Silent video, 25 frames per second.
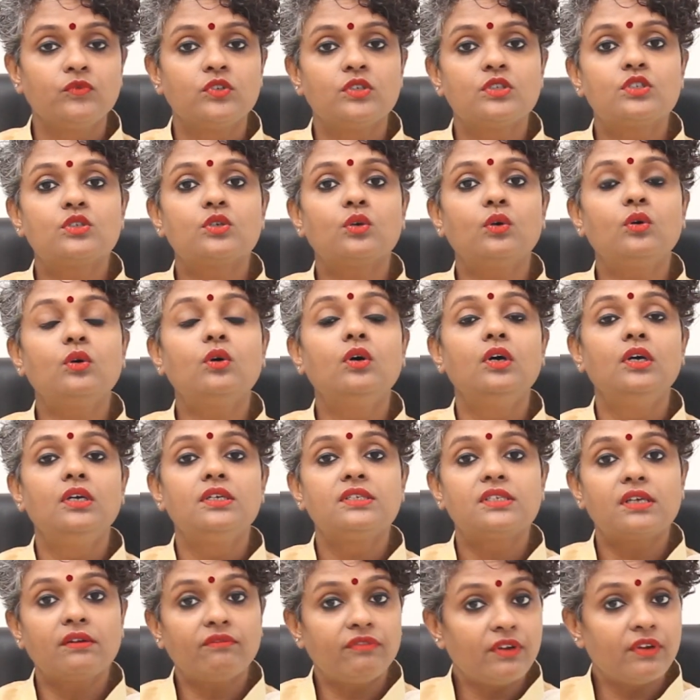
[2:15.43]
So
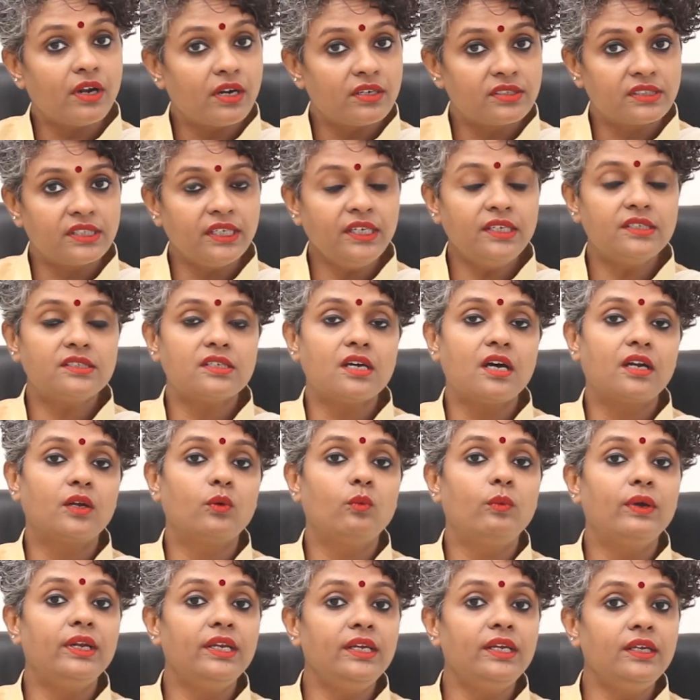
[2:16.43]
sunflower seeds
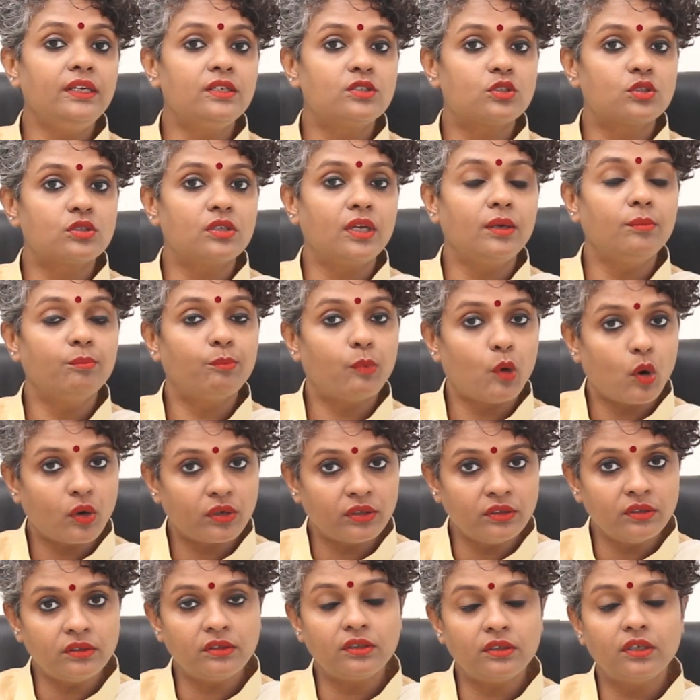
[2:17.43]
are a very
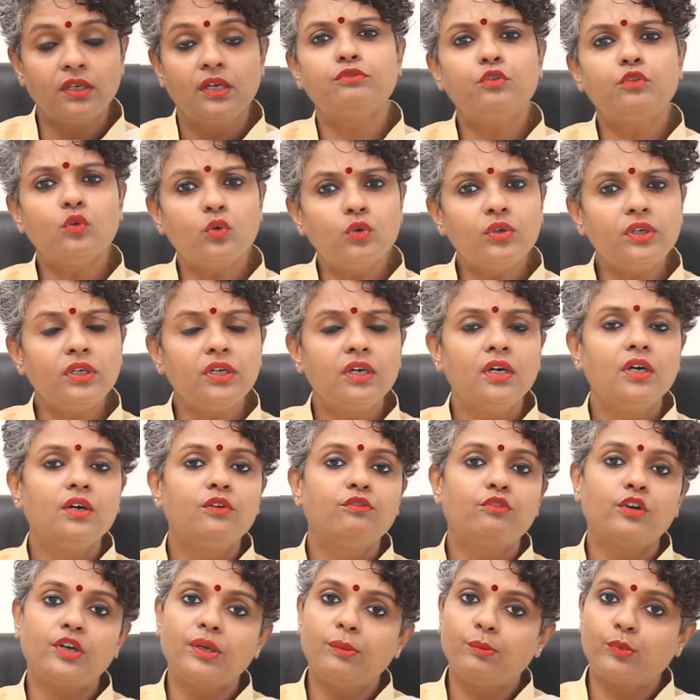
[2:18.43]
important
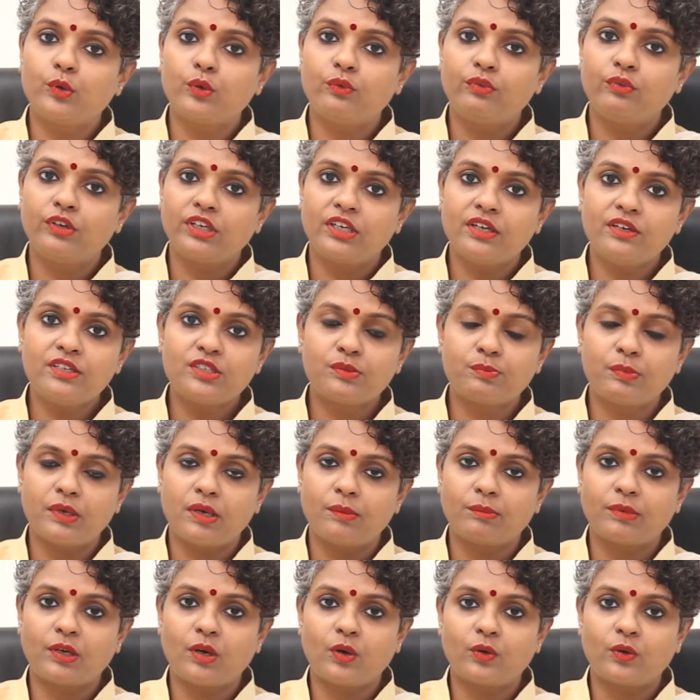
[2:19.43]
food for improving your sperm